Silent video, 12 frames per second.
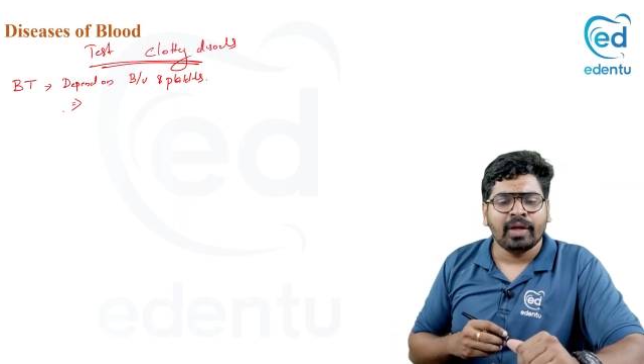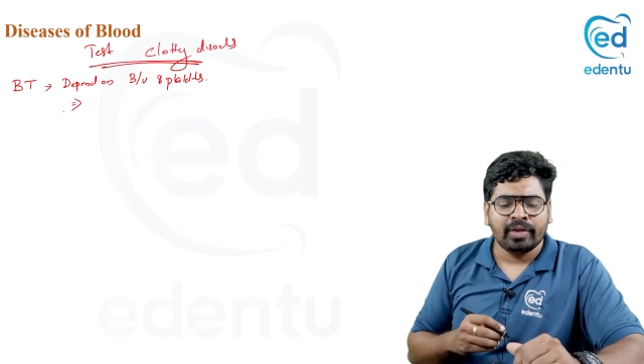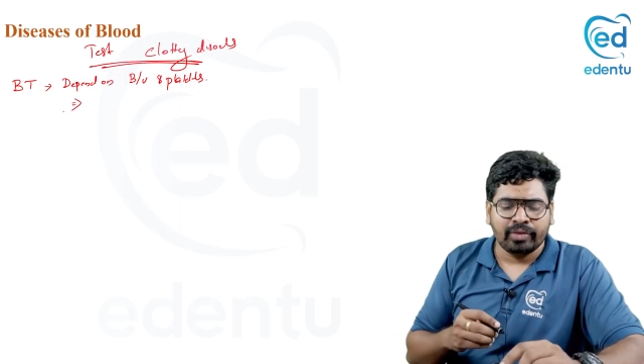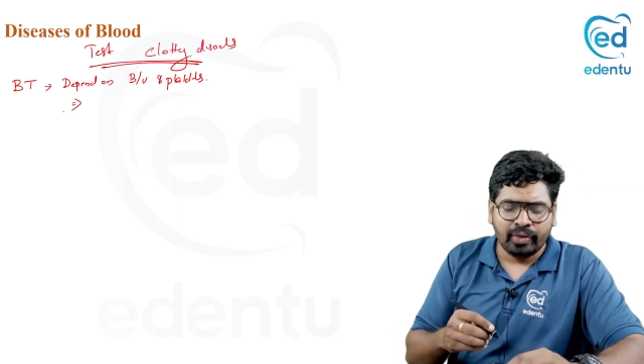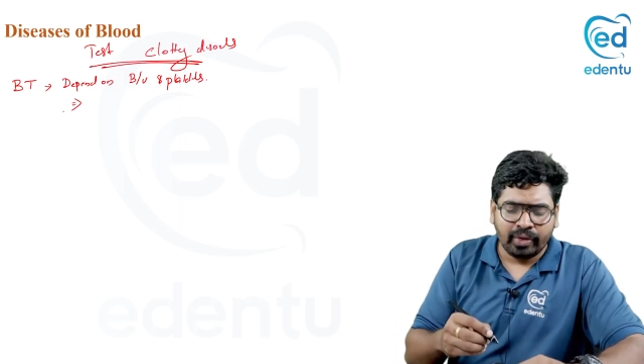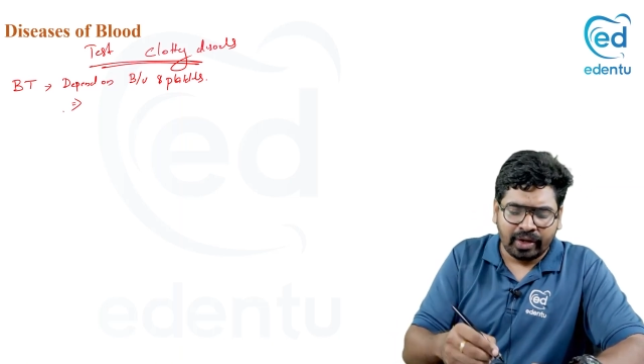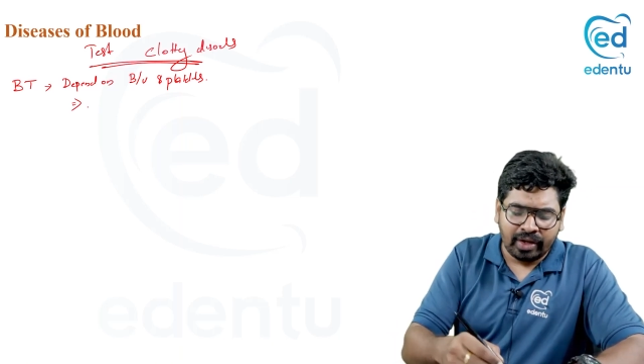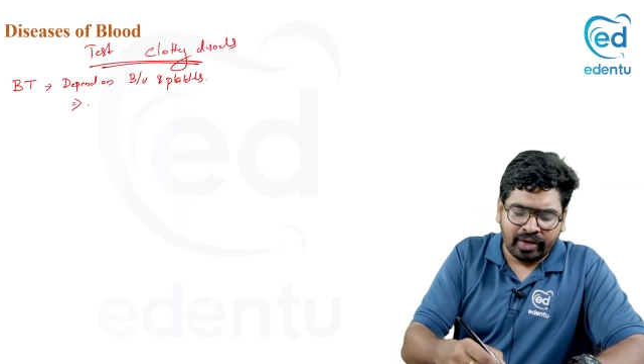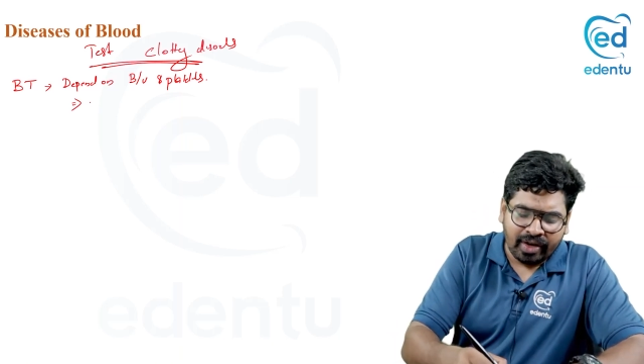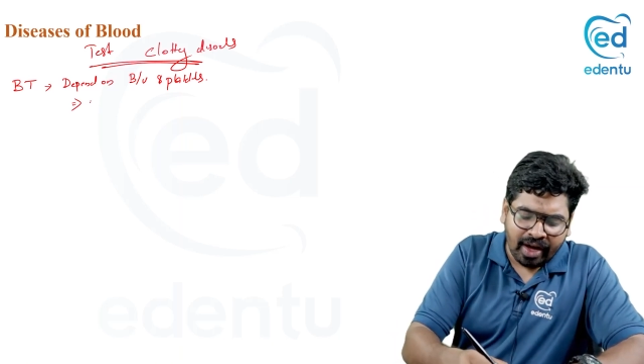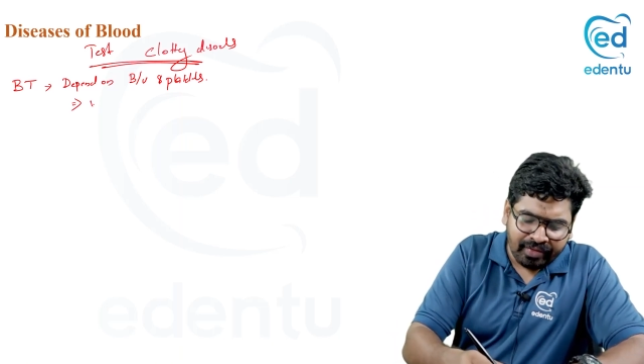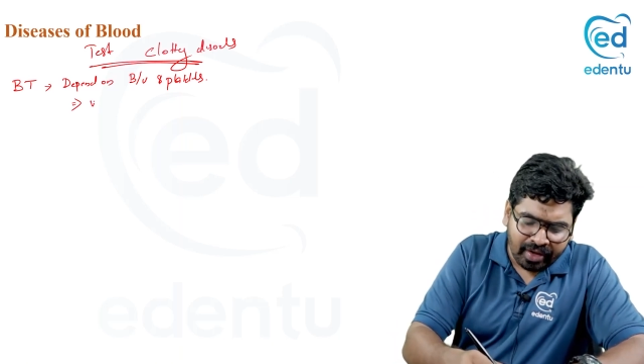So you
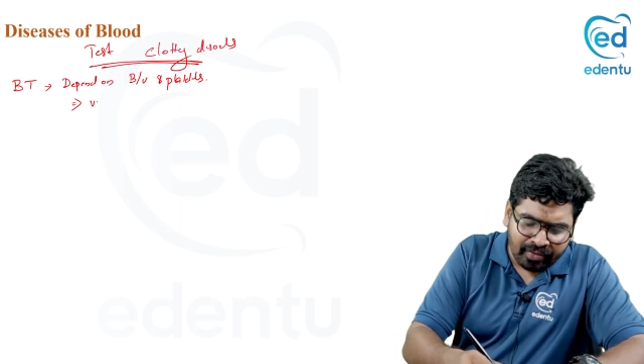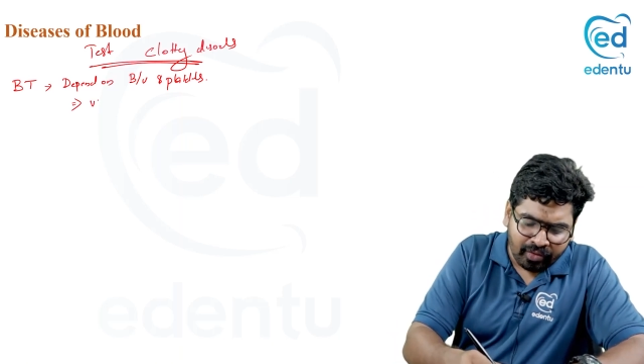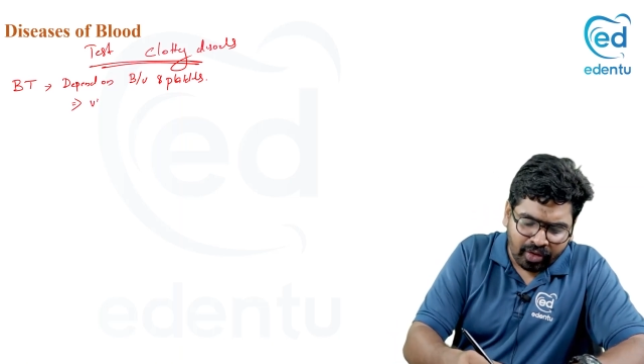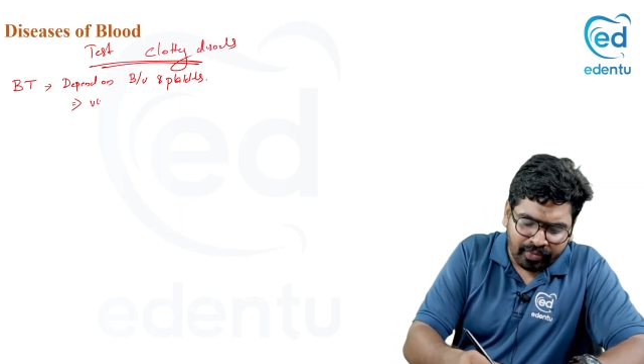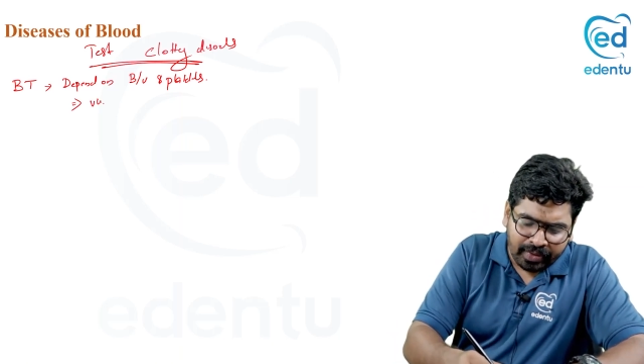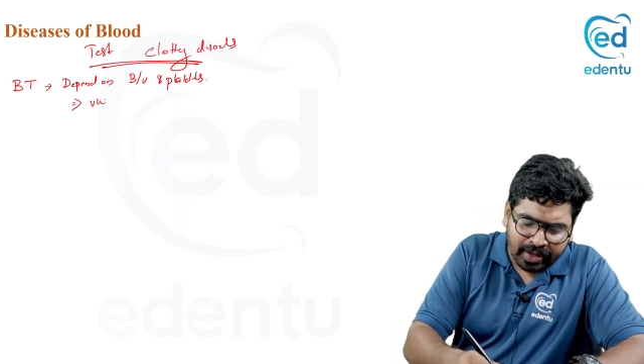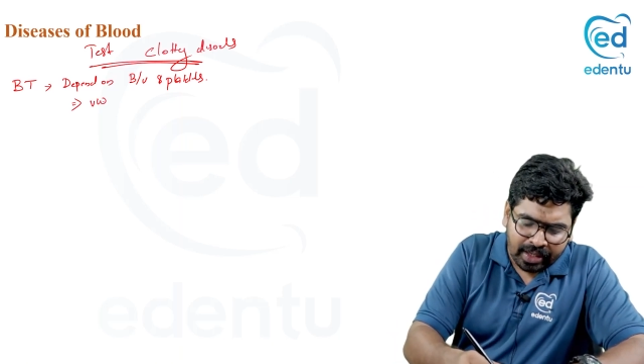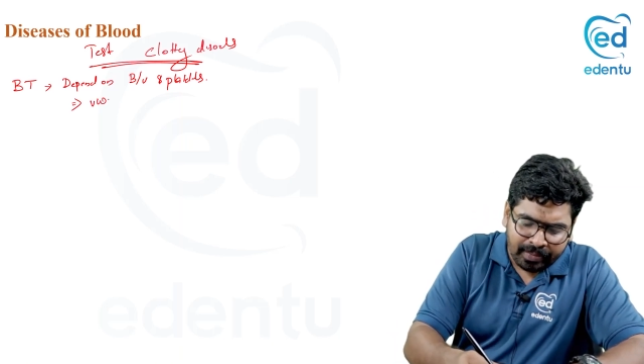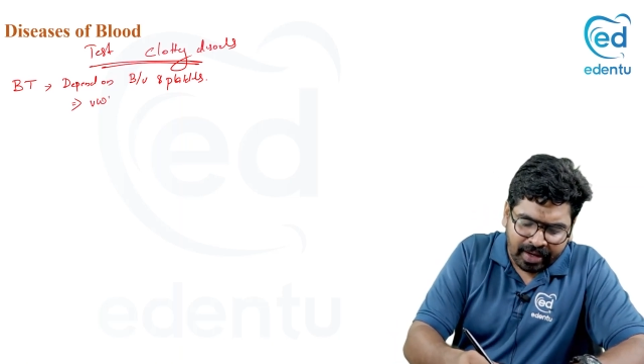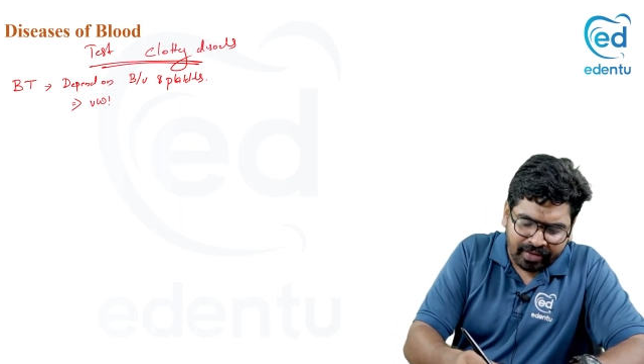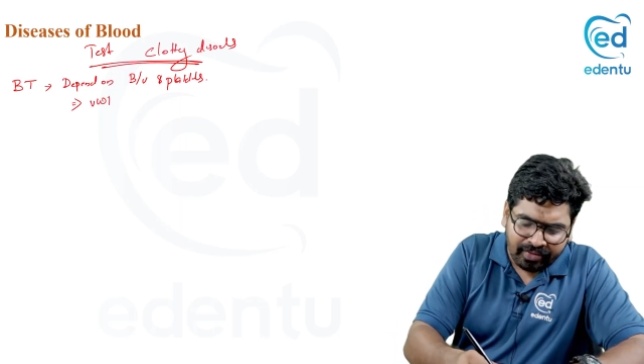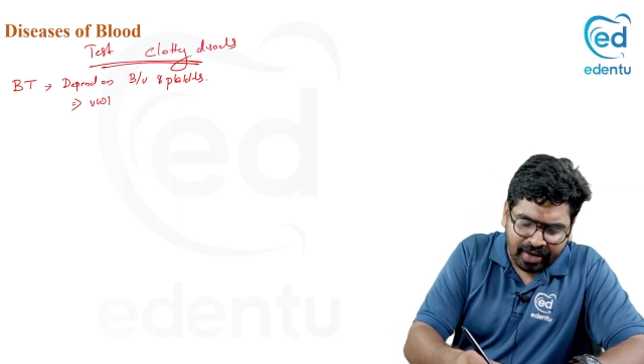have your von
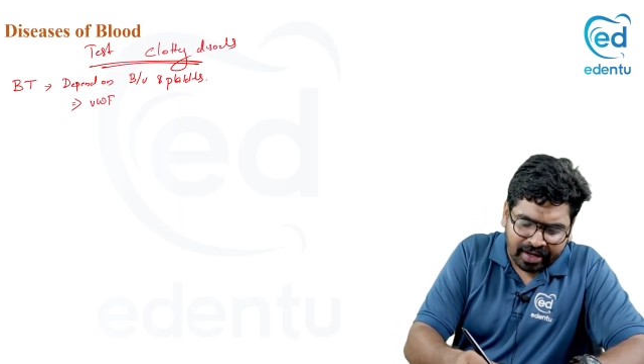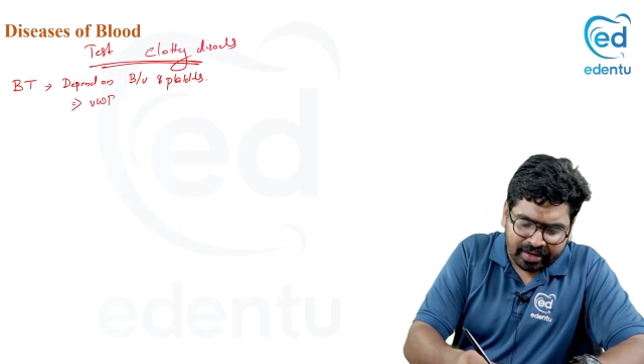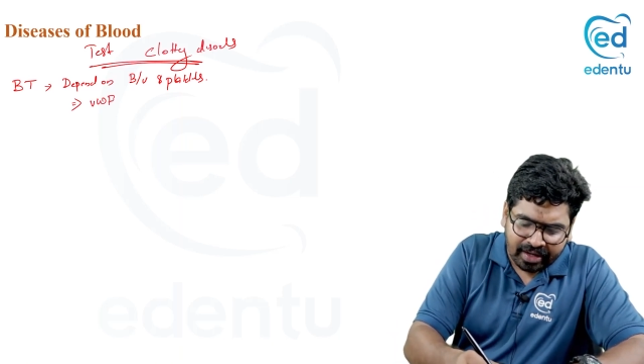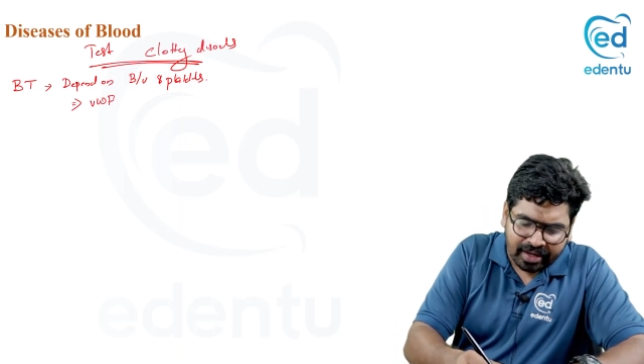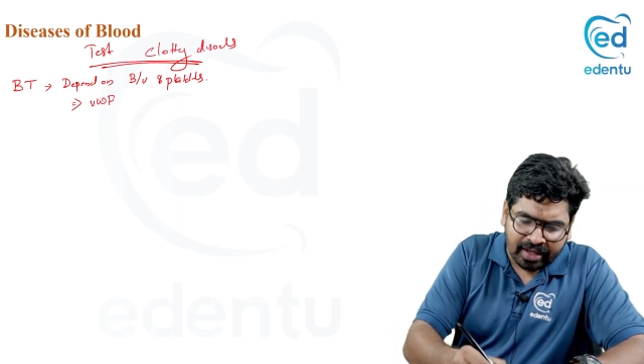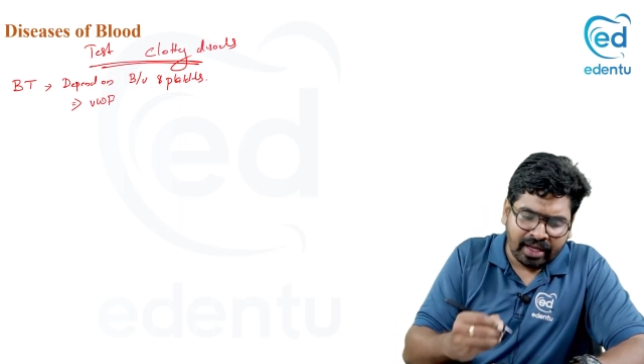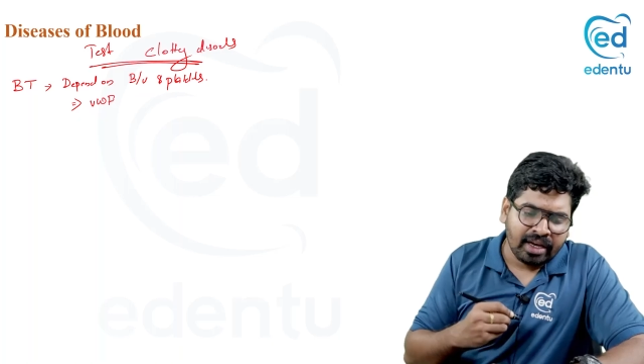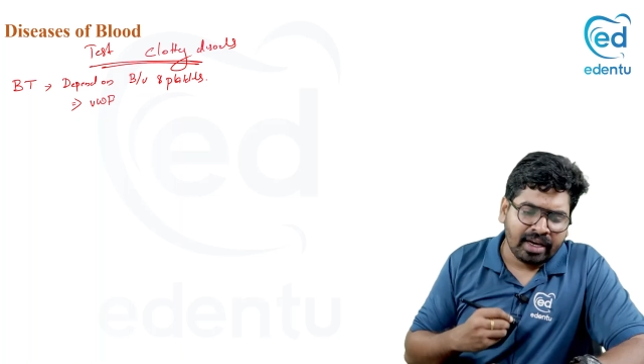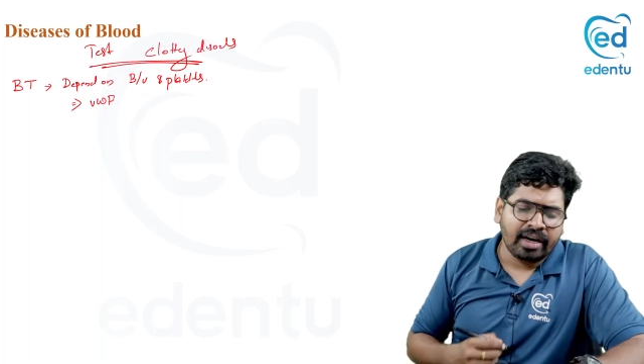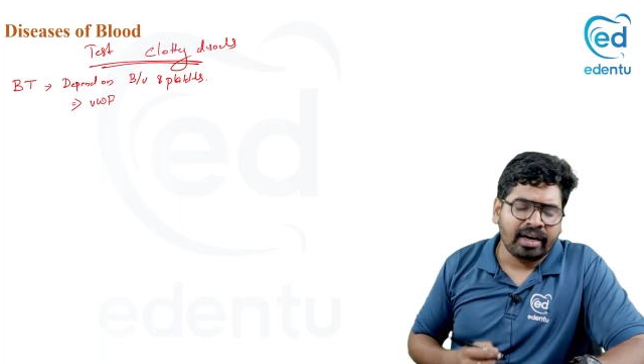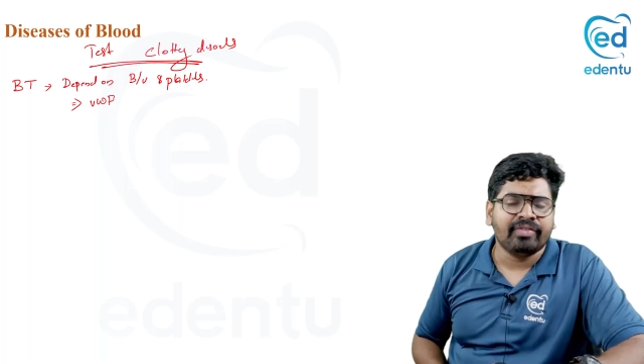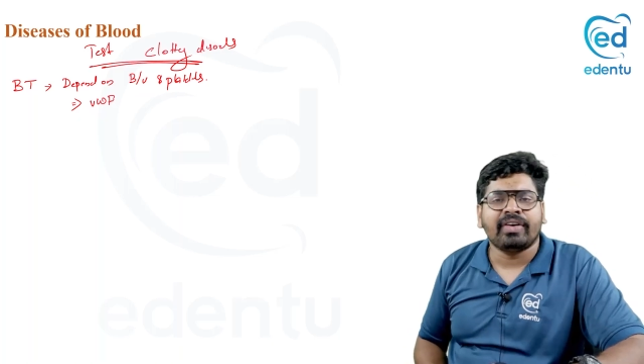Willebrand factor
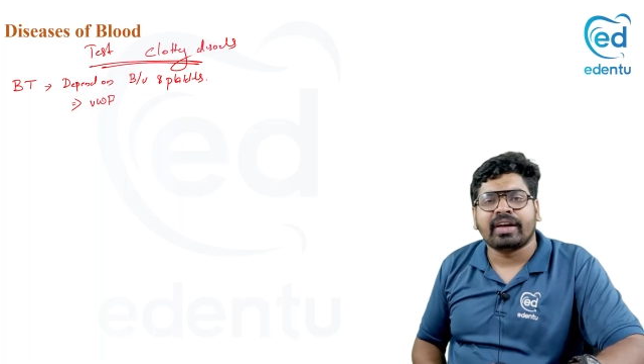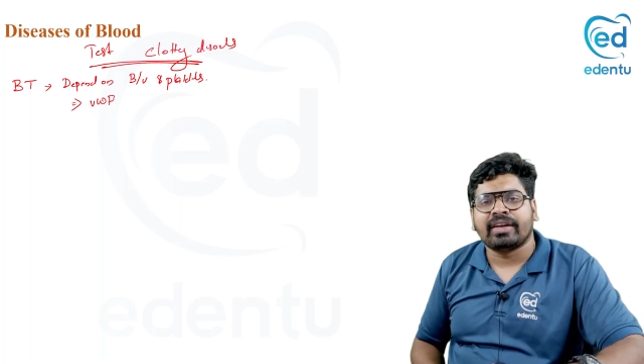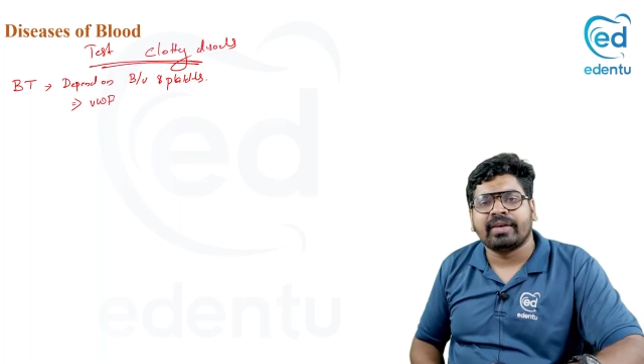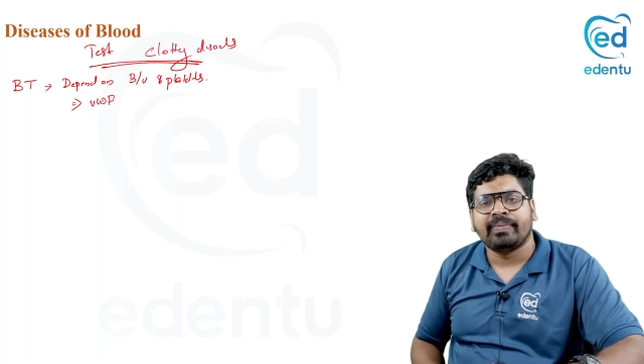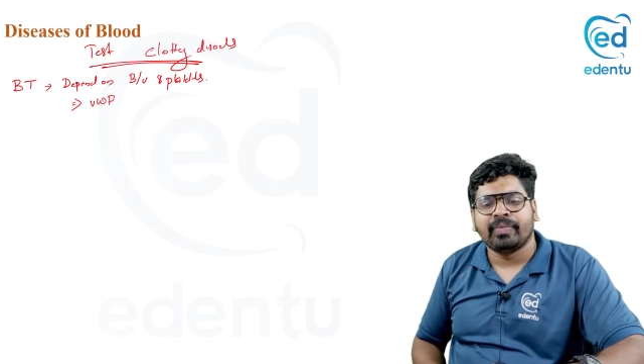defect.